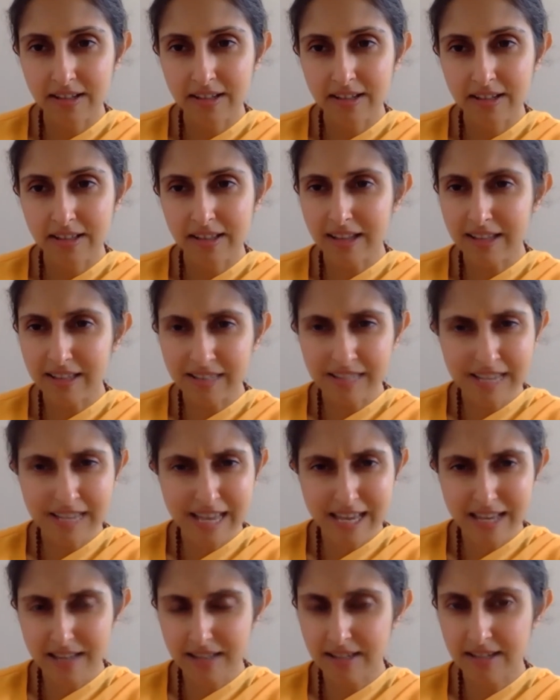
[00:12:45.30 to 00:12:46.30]
That's
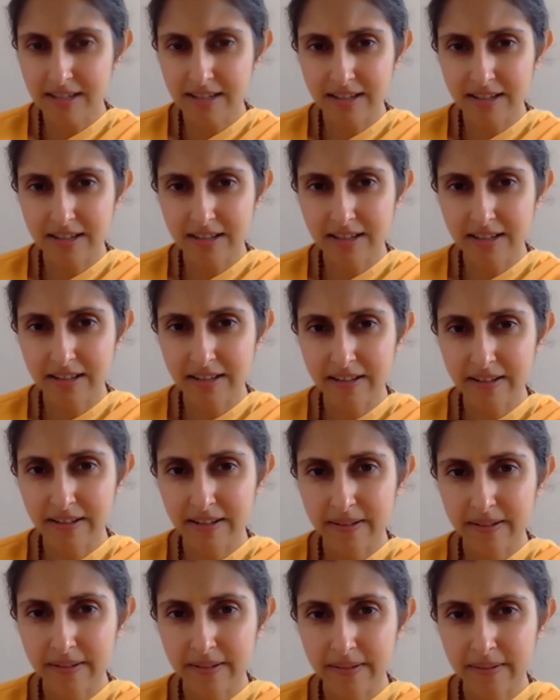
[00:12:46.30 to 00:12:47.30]
it.
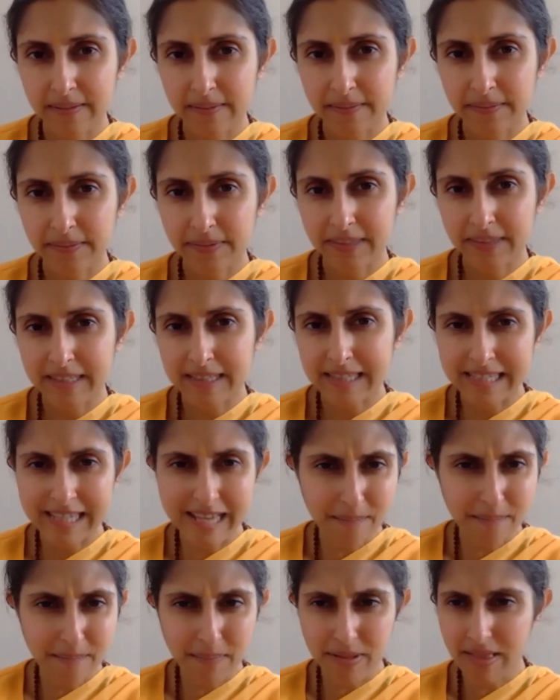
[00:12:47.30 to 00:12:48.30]

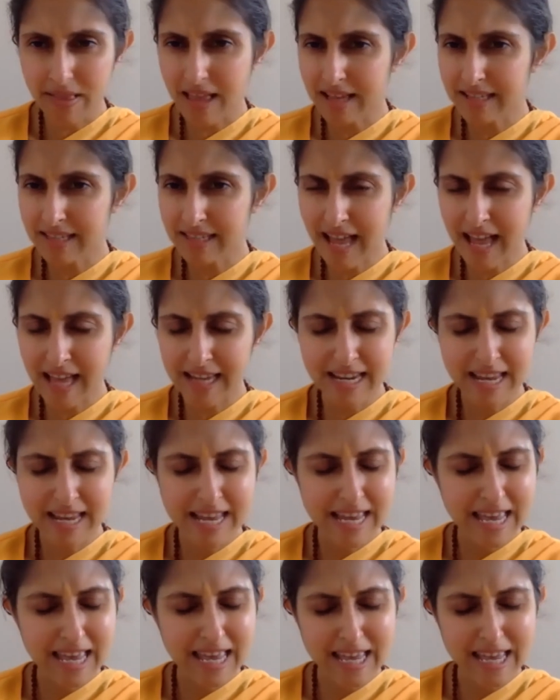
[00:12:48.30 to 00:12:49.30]
Simple as that,
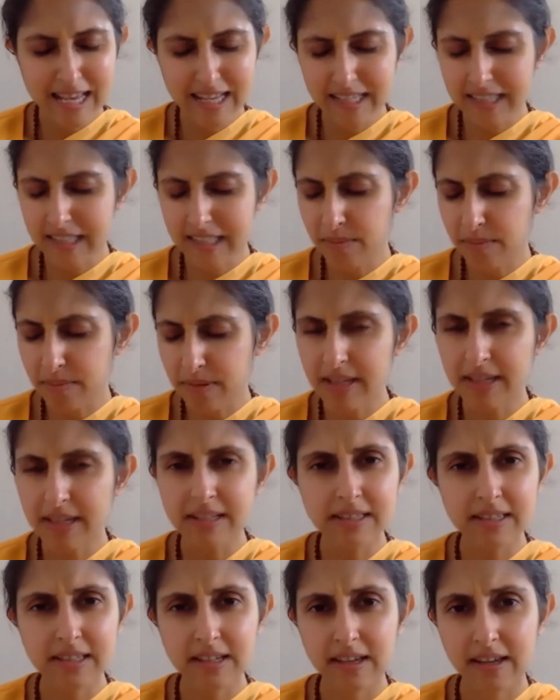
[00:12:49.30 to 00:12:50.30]
easy
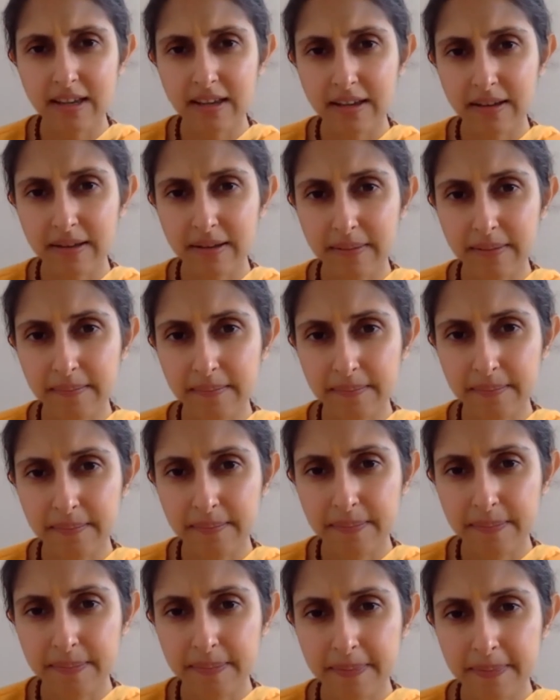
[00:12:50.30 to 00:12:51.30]
peasy.
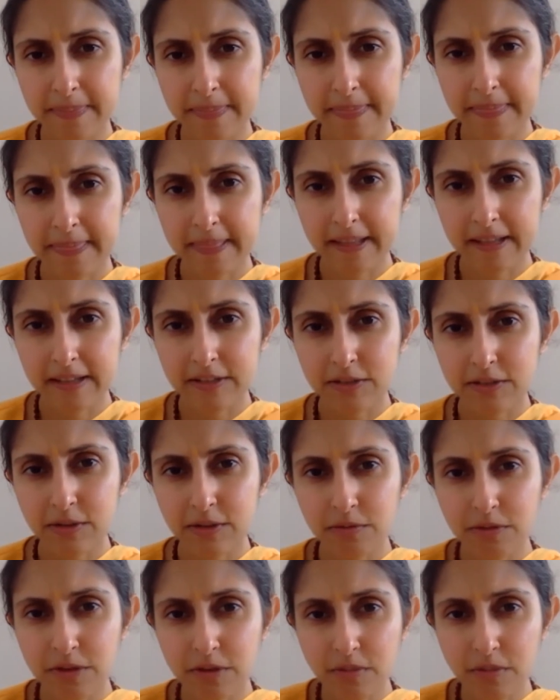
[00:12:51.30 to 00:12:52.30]
So
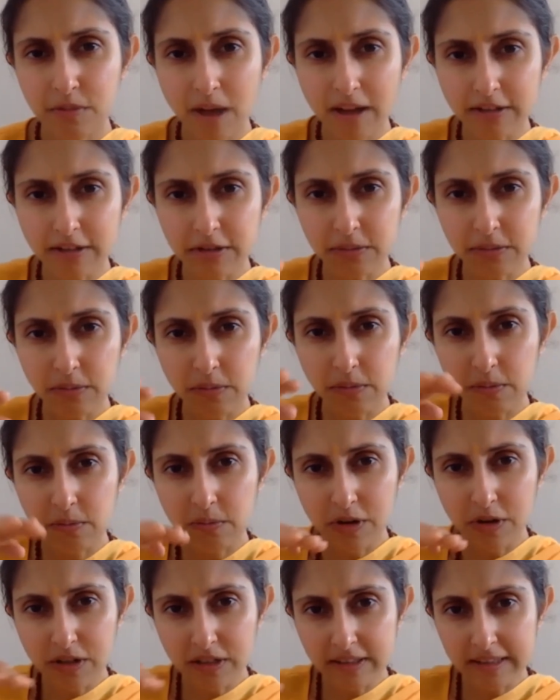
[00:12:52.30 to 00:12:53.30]
if we want
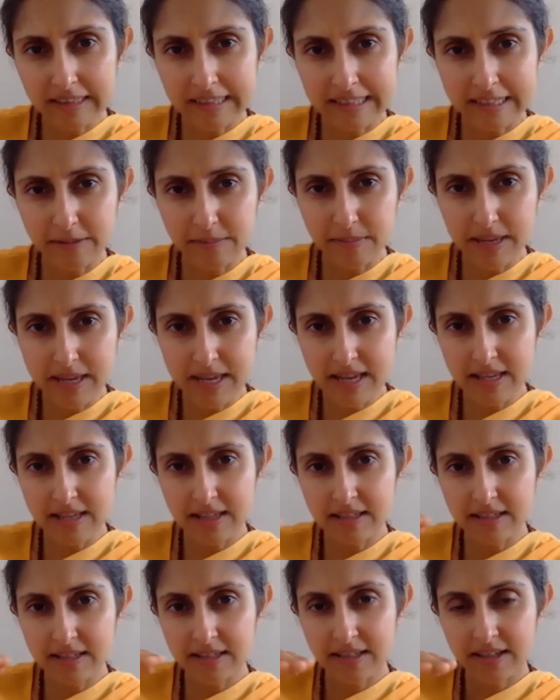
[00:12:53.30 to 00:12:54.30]
worldly
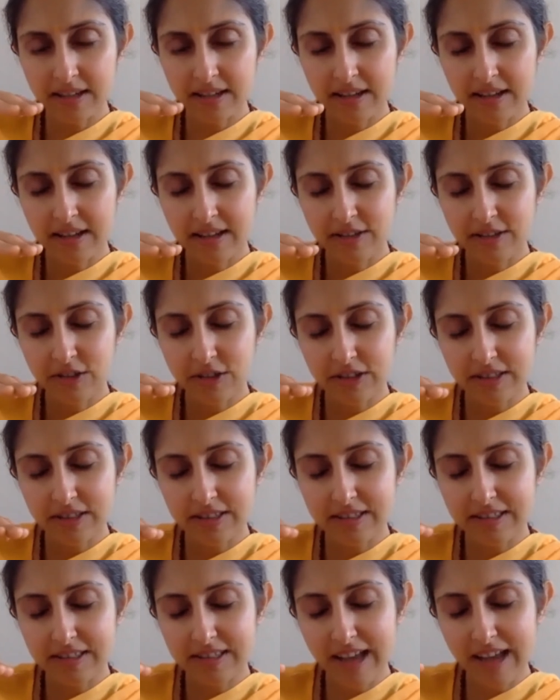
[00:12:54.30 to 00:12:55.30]
peace,
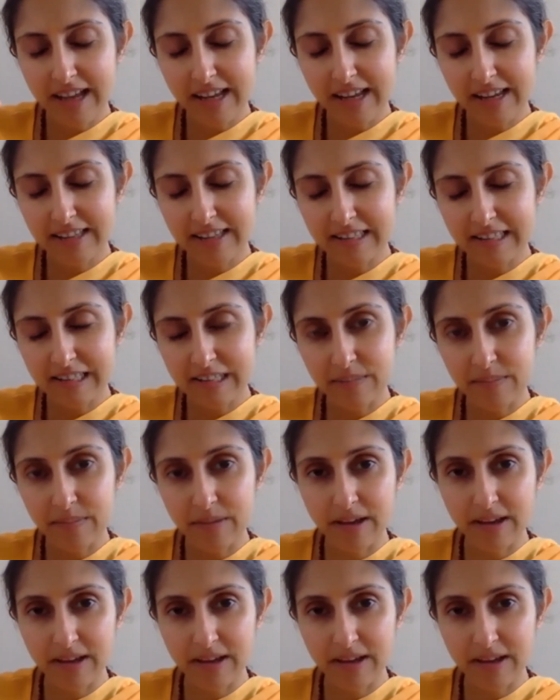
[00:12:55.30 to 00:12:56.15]
just silence the mind.